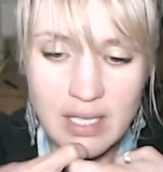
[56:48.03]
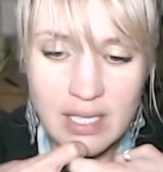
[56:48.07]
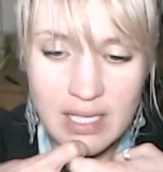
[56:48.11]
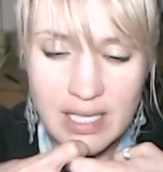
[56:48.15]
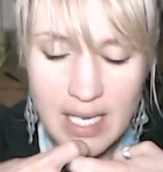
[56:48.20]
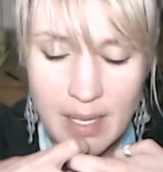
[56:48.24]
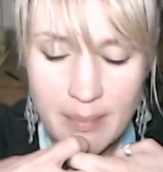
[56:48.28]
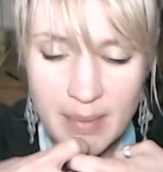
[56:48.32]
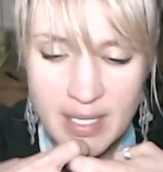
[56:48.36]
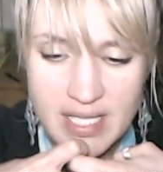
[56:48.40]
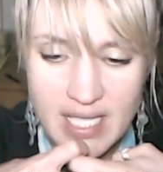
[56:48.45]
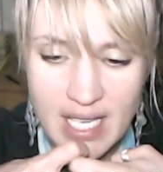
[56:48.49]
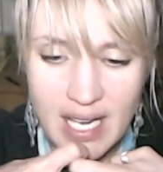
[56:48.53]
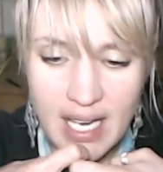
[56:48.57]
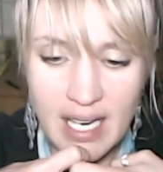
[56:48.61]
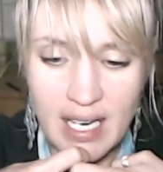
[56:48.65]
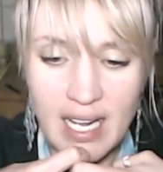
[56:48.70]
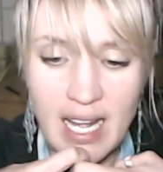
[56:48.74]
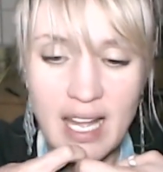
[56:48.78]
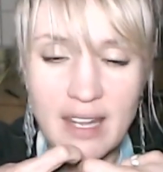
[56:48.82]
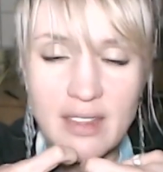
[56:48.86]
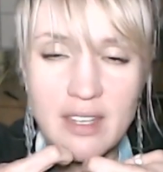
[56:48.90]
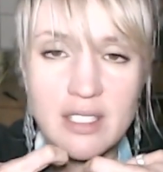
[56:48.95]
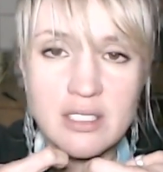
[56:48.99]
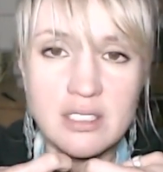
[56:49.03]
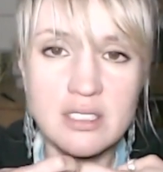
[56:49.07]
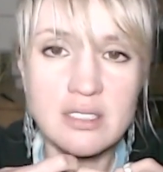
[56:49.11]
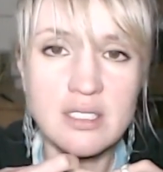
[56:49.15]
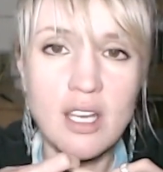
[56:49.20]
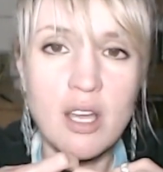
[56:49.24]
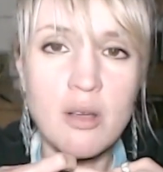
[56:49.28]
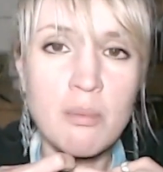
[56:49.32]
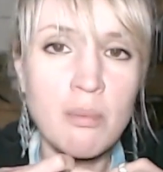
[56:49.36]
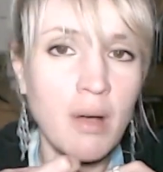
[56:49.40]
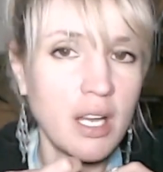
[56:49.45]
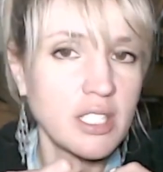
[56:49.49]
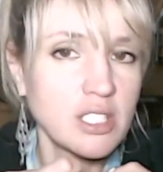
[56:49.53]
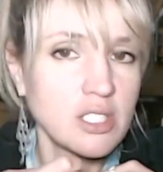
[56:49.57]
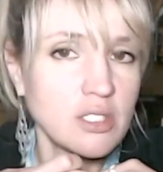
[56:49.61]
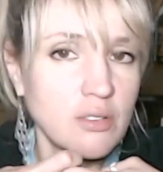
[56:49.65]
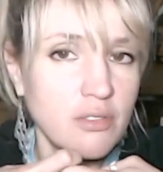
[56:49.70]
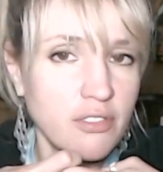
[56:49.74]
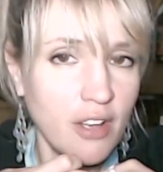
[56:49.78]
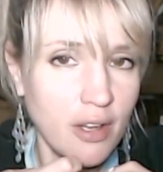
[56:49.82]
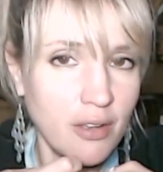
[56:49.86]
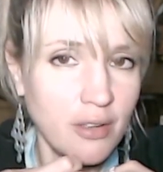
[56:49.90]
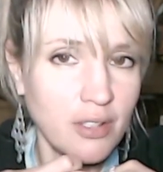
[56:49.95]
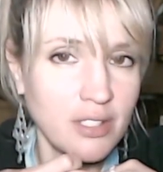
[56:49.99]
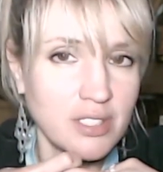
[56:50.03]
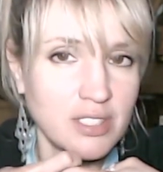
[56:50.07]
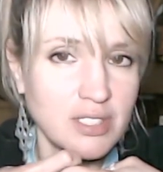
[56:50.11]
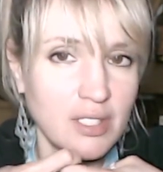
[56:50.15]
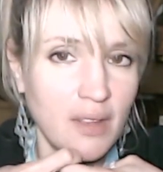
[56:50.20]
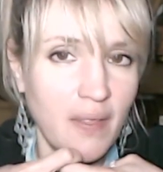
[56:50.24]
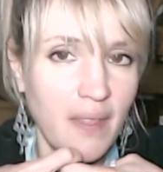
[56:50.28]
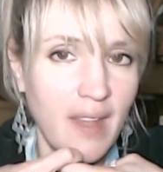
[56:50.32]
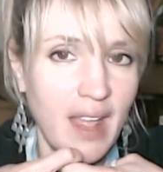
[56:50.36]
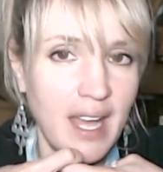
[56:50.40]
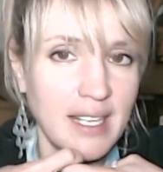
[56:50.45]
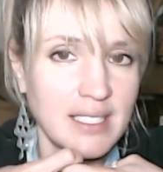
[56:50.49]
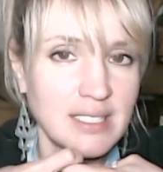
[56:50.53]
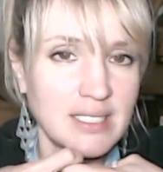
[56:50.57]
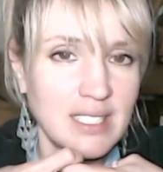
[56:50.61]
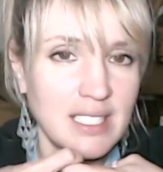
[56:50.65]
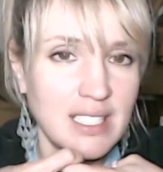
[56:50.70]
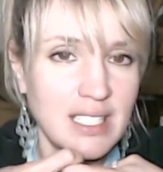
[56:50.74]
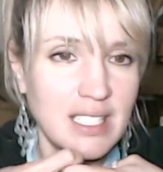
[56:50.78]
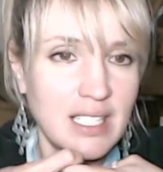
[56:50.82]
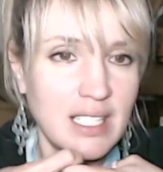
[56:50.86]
limiting, and there's so much focus on that.